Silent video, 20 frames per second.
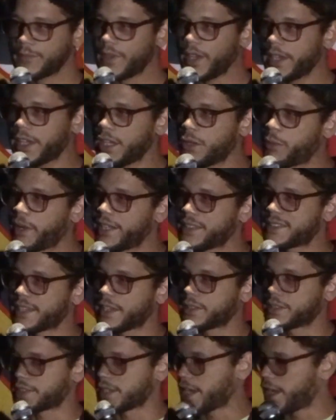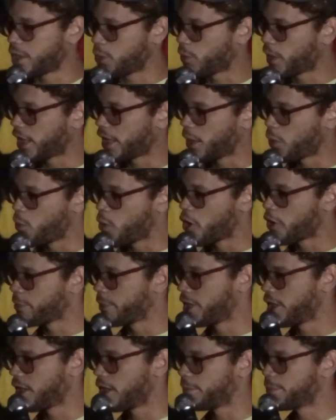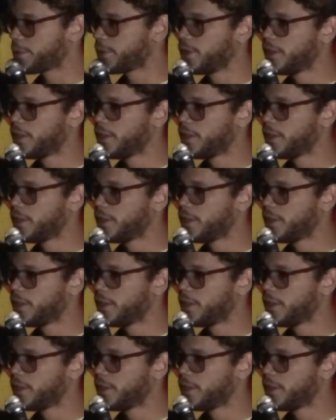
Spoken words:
He waits outside while I warm it up.